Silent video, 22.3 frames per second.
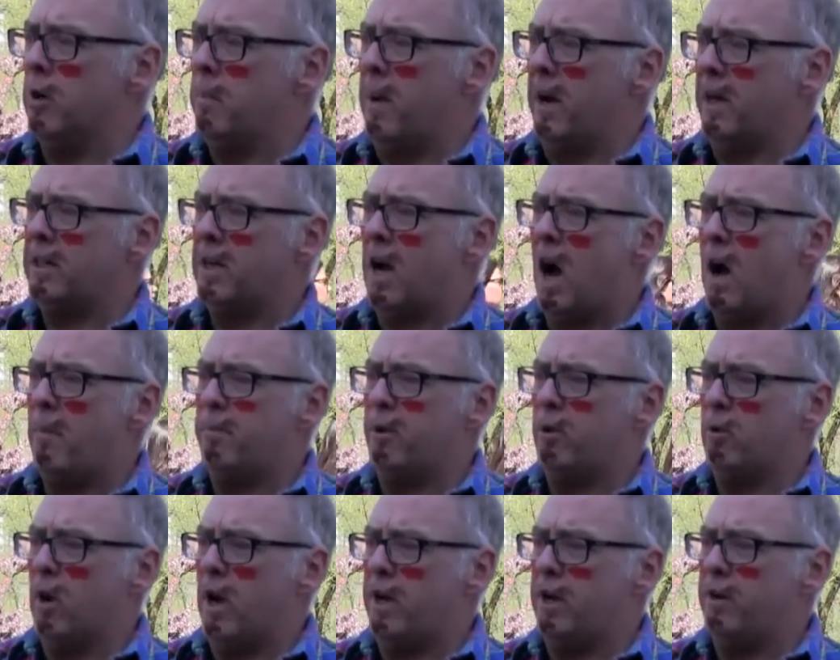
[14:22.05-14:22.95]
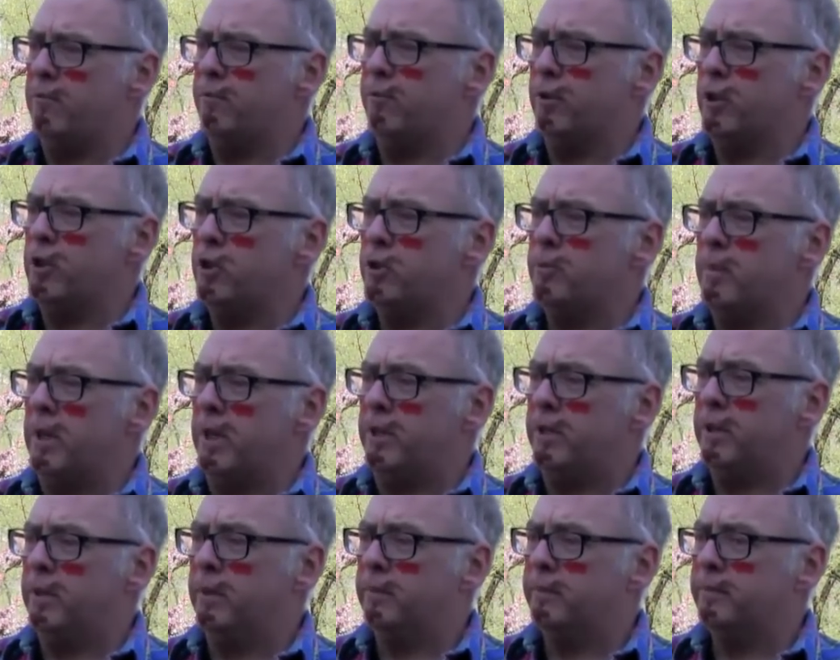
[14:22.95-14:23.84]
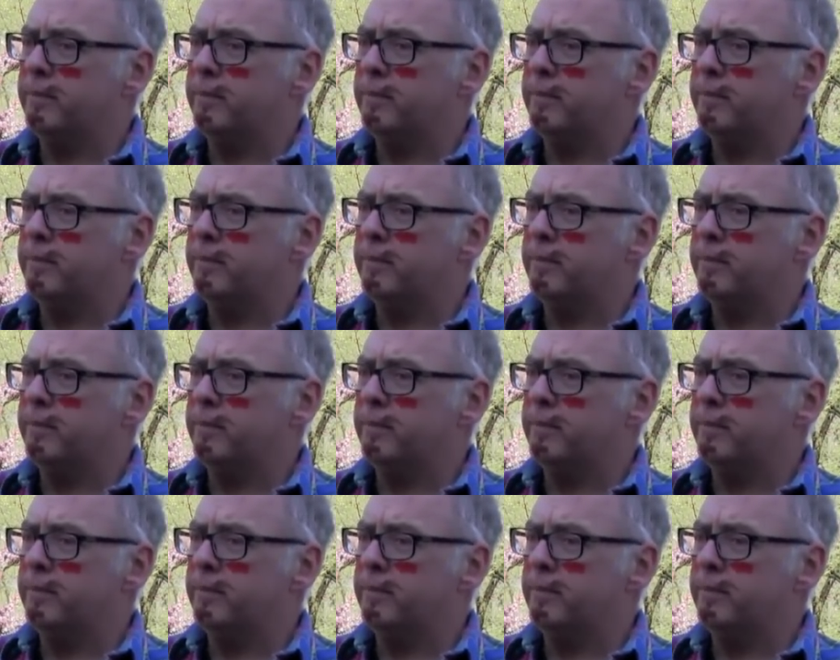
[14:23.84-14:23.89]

about copyright infringement.